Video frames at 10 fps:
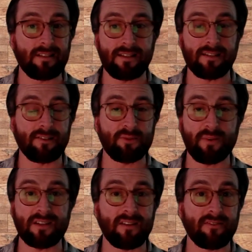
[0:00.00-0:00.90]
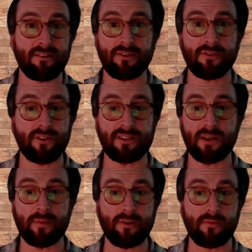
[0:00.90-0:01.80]
Especially if there are other
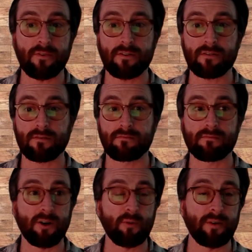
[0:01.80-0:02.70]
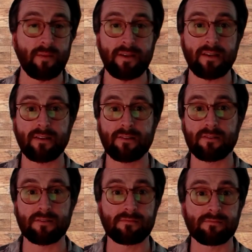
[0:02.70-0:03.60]
friends coming home for
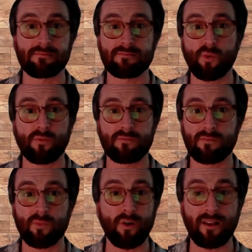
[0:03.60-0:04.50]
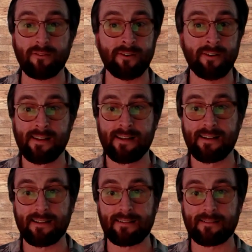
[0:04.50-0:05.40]
homecoming or whatever.
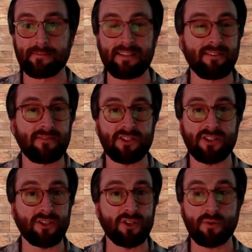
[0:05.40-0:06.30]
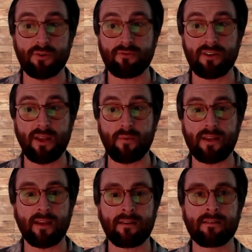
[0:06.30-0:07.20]
Even if it's just a 2 or 3 day
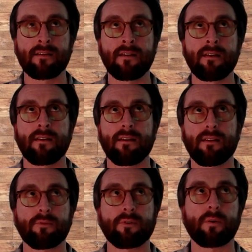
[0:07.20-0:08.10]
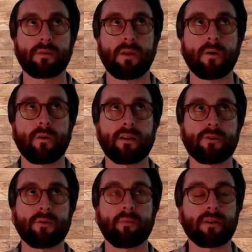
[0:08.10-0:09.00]
weekend, it will go a long
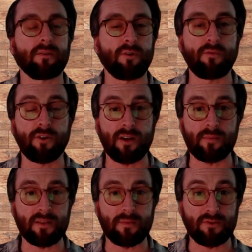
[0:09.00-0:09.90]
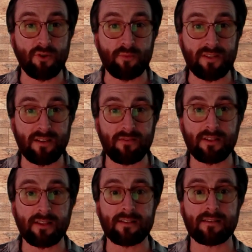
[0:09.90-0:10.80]
way to helping you overcome some of those
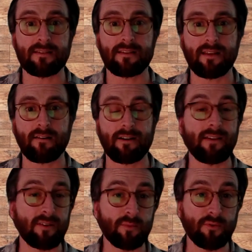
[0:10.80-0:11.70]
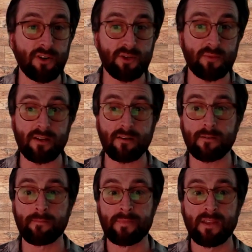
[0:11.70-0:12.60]
homesick feelings that are inevitable freshman
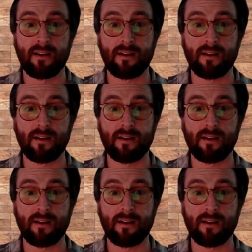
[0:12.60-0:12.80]
year.